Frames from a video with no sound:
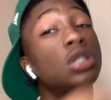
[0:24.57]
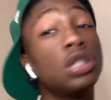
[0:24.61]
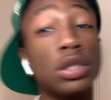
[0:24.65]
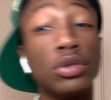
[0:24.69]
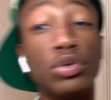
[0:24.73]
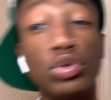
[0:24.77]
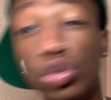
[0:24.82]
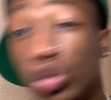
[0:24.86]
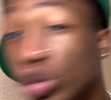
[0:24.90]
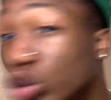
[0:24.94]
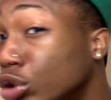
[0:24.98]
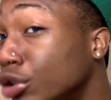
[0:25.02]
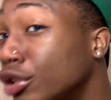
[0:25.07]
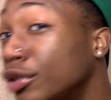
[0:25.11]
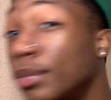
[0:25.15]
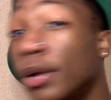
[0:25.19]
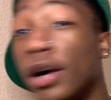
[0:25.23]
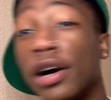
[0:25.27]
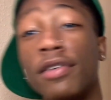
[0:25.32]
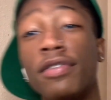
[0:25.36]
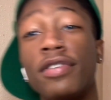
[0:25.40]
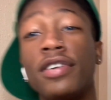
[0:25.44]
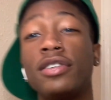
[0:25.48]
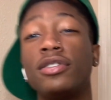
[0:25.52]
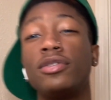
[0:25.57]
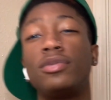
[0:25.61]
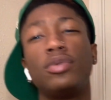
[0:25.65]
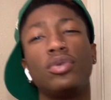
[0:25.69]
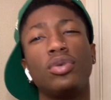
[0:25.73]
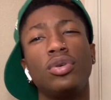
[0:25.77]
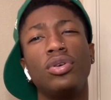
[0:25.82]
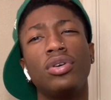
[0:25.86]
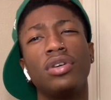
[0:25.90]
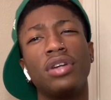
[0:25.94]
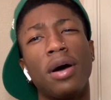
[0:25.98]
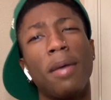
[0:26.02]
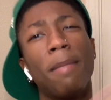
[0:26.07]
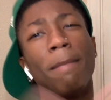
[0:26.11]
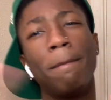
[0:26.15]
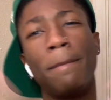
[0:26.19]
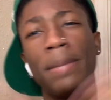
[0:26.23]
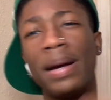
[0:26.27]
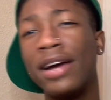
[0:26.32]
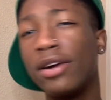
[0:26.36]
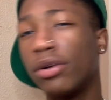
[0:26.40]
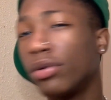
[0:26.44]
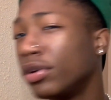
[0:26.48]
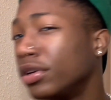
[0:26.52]
up YouTube, these boy Famous Pluto and I'm
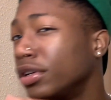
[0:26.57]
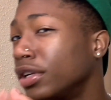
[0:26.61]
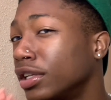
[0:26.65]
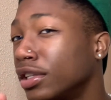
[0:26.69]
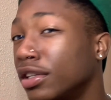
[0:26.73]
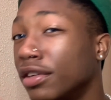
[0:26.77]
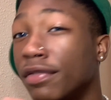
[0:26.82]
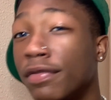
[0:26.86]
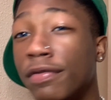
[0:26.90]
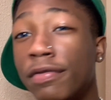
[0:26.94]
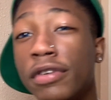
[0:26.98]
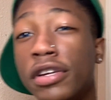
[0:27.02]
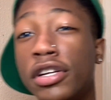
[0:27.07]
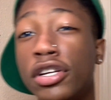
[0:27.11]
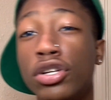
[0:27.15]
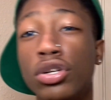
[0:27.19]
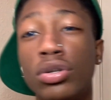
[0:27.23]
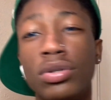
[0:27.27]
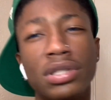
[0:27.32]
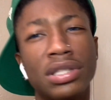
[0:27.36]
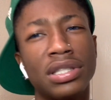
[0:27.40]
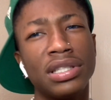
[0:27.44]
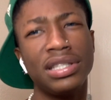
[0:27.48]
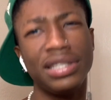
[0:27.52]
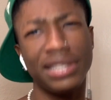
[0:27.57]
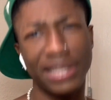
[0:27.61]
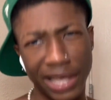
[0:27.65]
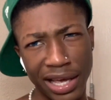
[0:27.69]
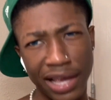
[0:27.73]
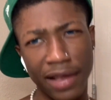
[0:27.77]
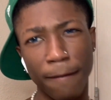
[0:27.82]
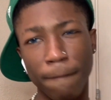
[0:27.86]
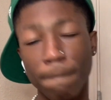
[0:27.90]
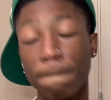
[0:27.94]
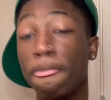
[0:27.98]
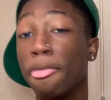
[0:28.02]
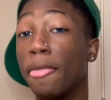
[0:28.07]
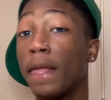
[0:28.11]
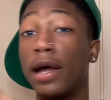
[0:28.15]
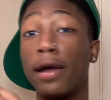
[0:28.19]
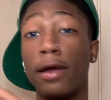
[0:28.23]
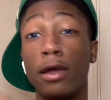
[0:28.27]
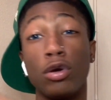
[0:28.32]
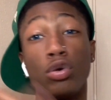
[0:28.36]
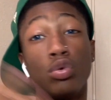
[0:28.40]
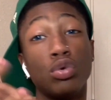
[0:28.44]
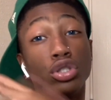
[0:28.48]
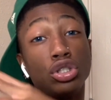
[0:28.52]
back with another video today. I
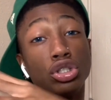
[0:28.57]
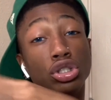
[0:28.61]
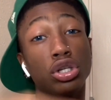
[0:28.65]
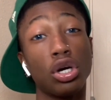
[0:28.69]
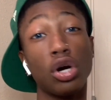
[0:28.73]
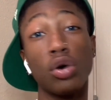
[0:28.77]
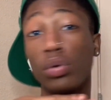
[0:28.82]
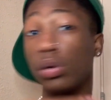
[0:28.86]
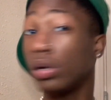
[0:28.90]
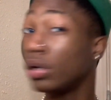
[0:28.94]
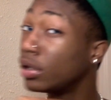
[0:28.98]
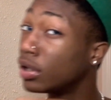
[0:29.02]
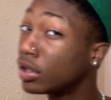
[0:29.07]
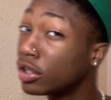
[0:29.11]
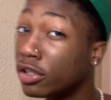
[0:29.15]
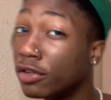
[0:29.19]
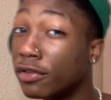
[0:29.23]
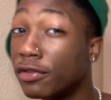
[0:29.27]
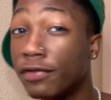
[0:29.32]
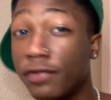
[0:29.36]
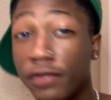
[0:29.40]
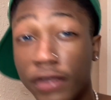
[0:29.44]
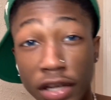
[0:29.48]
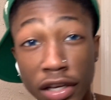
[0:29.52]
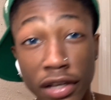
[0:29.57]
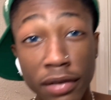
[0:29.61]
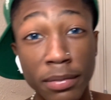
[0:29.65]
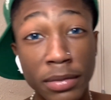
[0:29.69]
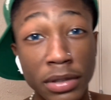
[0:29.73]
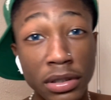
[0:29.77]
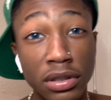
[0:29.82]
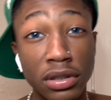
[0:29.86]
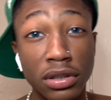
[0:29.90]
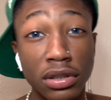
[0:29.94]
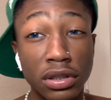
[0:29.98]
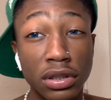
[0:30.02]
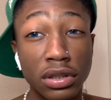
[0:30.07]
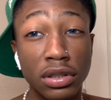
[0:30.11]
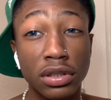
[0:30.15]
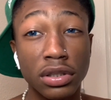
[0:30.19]
here with y'all another famous